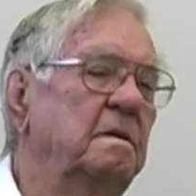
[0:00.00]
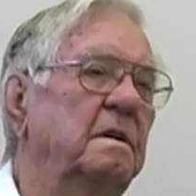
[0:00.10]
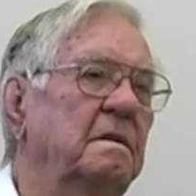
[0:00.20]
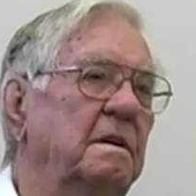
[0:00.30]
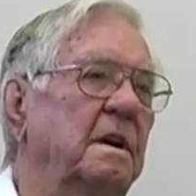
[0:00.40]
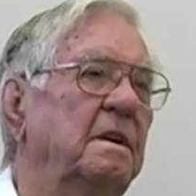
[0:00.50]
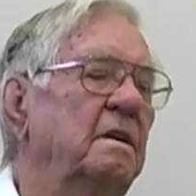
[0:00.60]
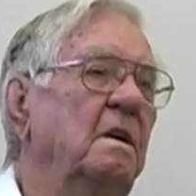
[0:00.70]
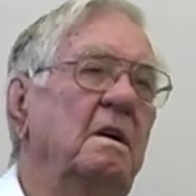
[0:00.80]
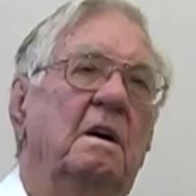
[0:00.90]
yeah.
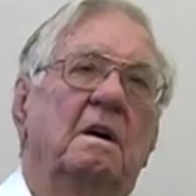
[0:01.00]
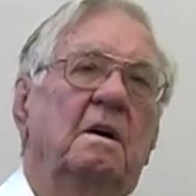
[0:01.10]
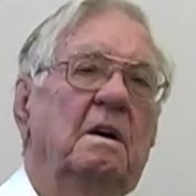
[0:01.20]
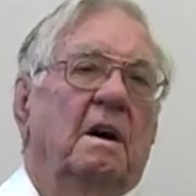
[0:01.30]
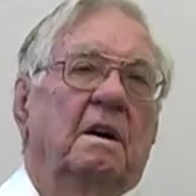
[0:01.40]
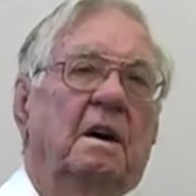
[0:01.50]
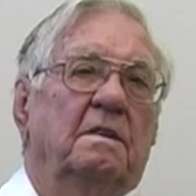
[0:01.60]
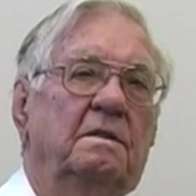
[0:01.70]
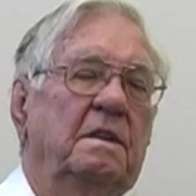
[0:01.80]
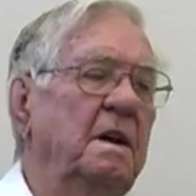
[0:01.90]
And
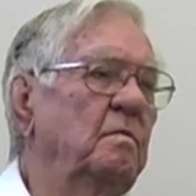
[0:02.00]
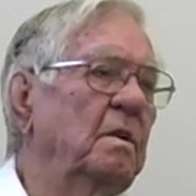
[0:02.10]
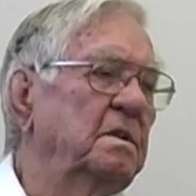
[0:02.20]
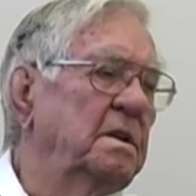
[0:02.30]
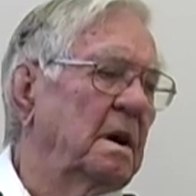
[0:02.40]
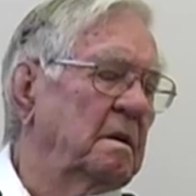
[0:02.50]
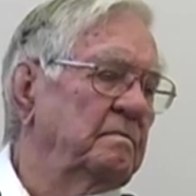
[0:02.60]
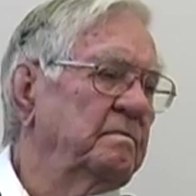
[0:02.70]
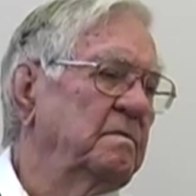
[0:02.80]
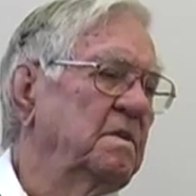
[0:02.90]
they would.
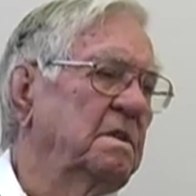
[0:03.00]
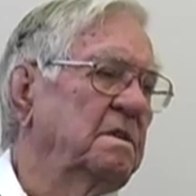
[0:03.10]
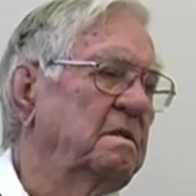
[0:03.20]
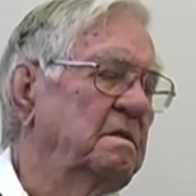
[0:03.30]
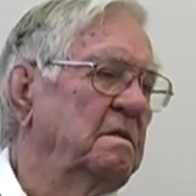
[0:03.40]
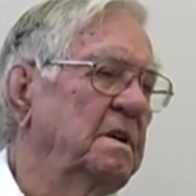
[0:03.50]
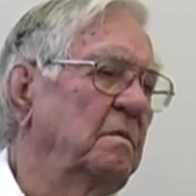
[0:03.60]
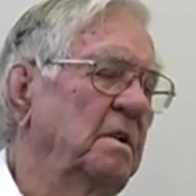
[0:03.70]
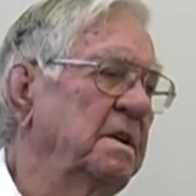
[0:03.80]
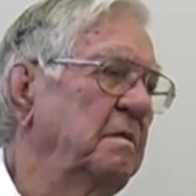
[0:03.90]
Then
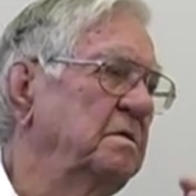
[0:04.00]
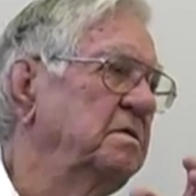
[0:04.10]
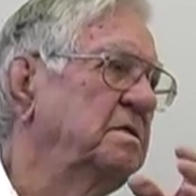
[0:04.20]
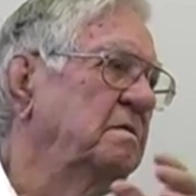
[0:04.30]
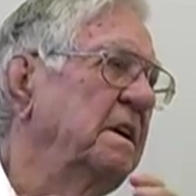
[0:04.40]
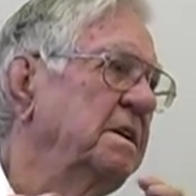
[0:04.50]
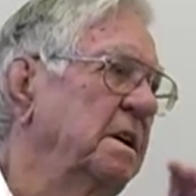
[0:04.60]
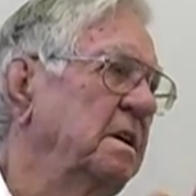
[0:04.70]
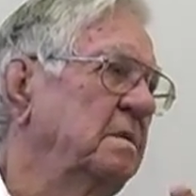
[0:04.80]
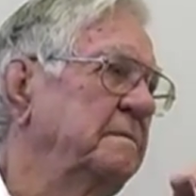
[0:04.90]
when they was trying to
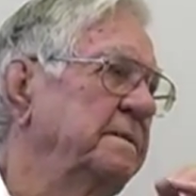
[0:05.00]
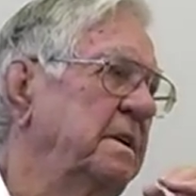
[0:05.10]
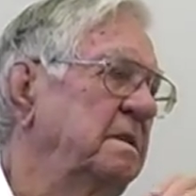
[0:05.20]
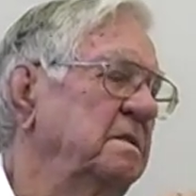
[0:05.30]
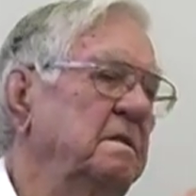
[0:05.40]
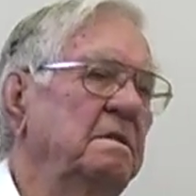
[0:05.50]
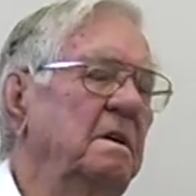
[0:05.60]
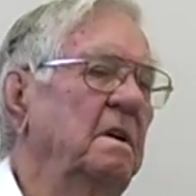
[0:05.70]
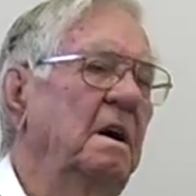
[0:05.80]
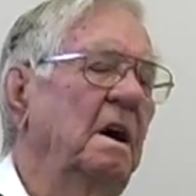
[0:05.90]
get up there,
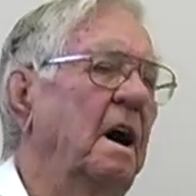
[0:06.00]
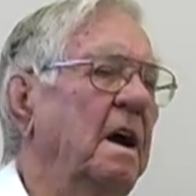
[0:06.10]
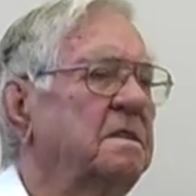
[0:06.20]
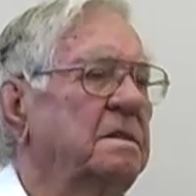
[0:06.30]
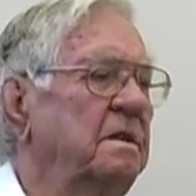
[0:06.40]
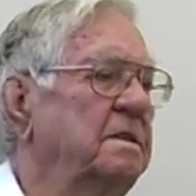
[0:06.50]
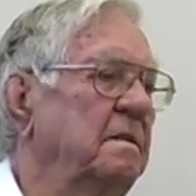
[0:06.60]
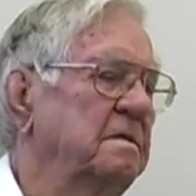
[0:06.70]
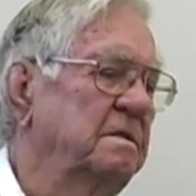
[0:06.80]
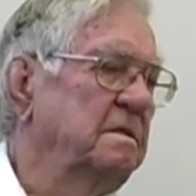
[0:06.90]
actually
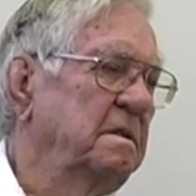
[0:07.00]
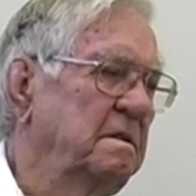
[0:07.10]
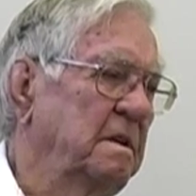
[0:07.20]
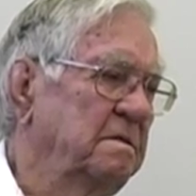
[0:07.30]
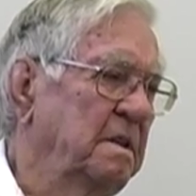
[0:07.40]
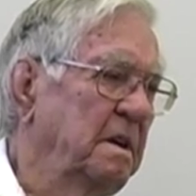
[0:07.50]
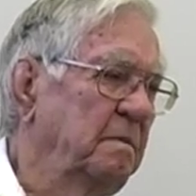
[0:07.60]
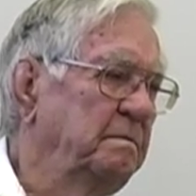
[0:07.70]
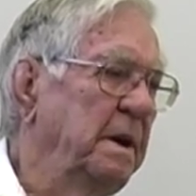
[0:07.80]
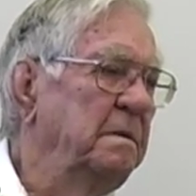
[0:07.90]
the
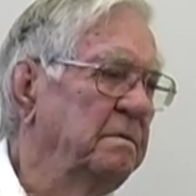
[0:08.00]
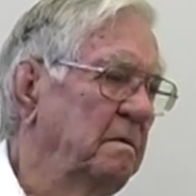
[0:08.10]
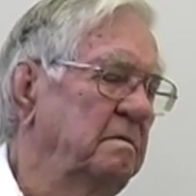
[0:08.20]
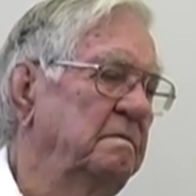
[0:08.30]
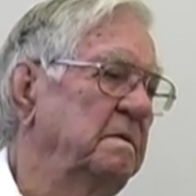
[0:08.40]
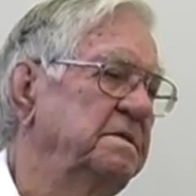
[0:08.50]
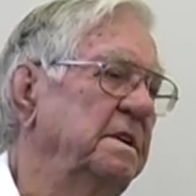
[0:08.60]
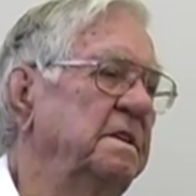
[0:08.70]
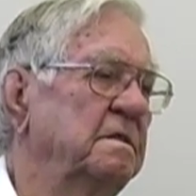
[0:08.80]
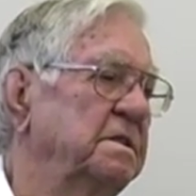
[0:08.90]
people was in
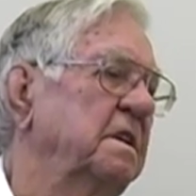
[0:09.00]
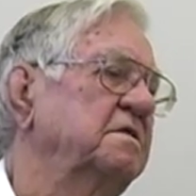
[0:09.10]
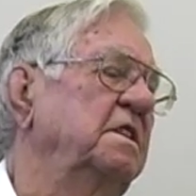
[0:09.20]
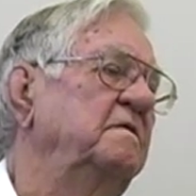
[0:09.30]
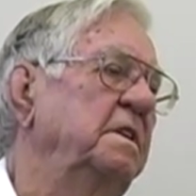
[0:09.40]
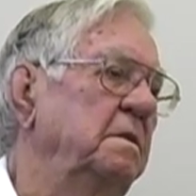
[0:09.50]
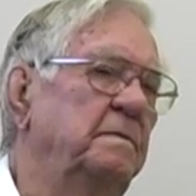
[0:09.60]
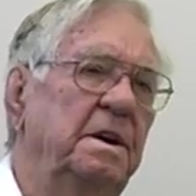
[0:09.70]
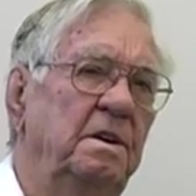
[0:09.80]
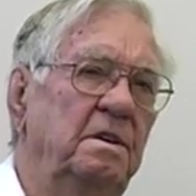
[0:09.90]
those
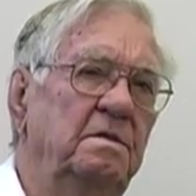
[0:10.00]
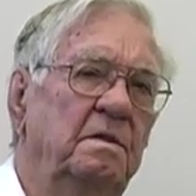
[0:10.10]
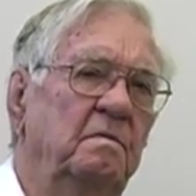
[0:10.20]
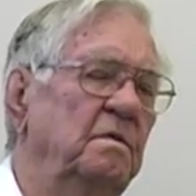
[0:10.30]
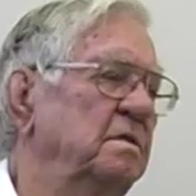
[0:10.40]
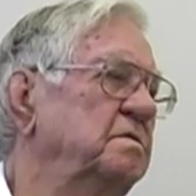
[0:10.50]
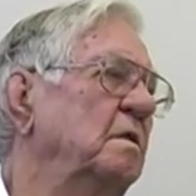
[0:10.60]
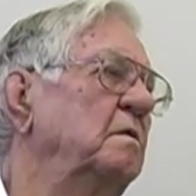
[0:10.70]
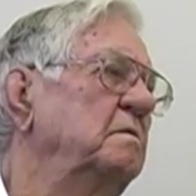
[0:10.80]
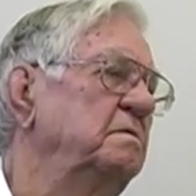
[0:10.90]
LCVPs were
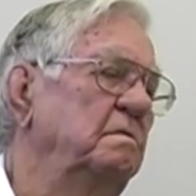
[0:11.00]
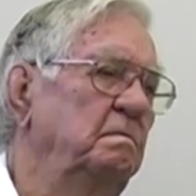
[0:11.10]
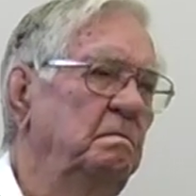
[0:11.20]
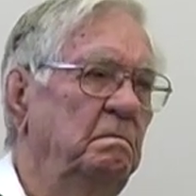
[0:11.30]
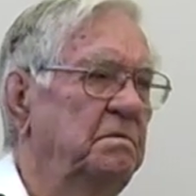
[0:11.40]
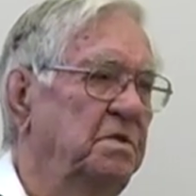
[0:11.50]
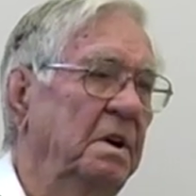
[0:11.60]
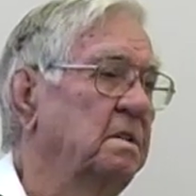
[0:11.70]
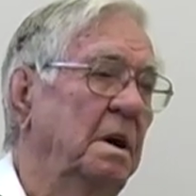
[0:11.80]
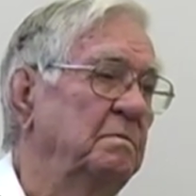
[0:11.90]
so
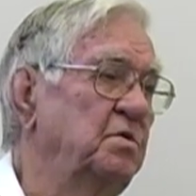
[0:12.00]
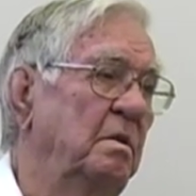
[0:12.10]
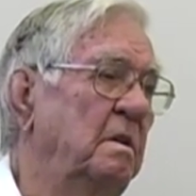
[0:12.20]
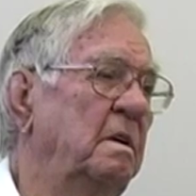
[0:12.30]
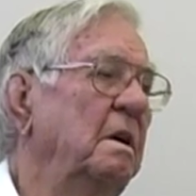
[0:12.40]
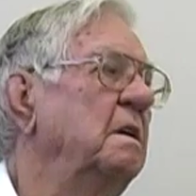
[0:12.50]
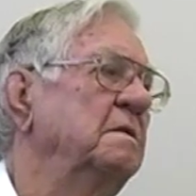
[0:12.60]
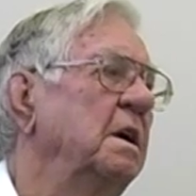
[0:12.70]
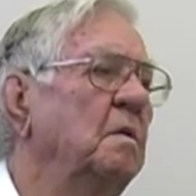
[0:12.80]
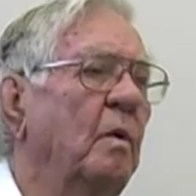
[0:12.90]
sick, I'm sure
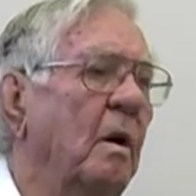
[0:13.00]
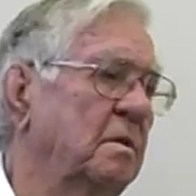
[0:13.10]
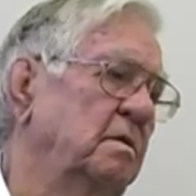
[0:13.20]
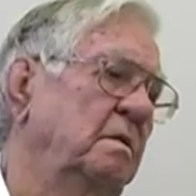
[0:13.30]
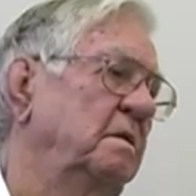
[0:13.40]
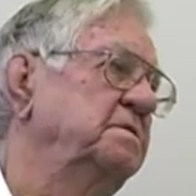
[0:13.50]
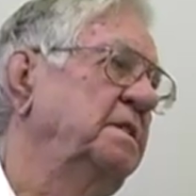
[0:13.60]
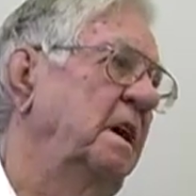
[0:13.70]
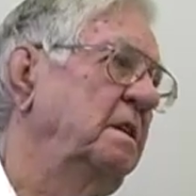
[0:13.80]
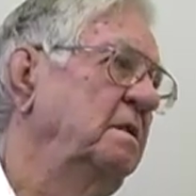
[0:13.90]
they walked across
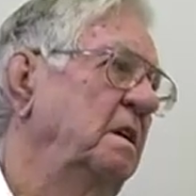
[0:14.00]
that,